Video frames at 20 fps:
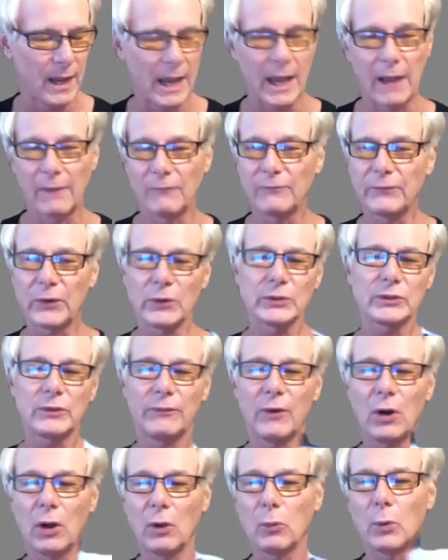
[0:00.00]
And first of
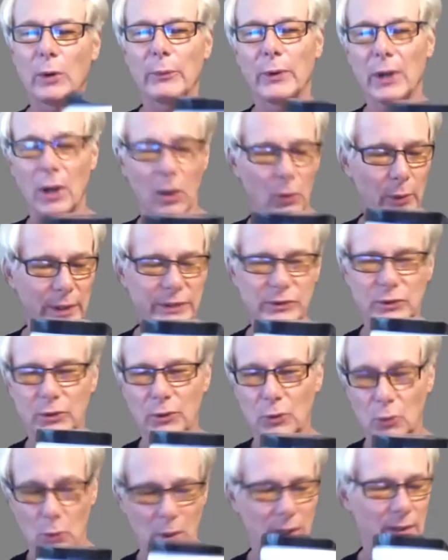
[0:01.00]
all, what we always
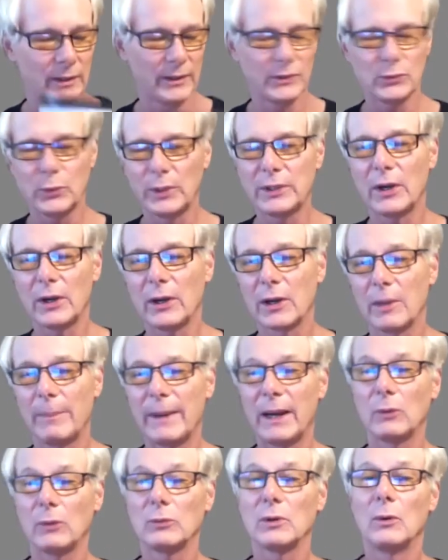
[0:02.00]
do is we talk
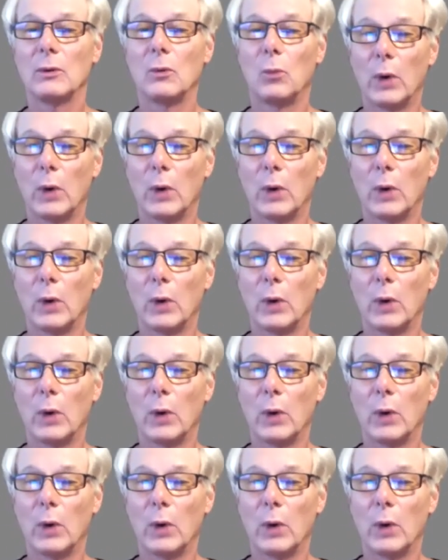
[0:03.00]
about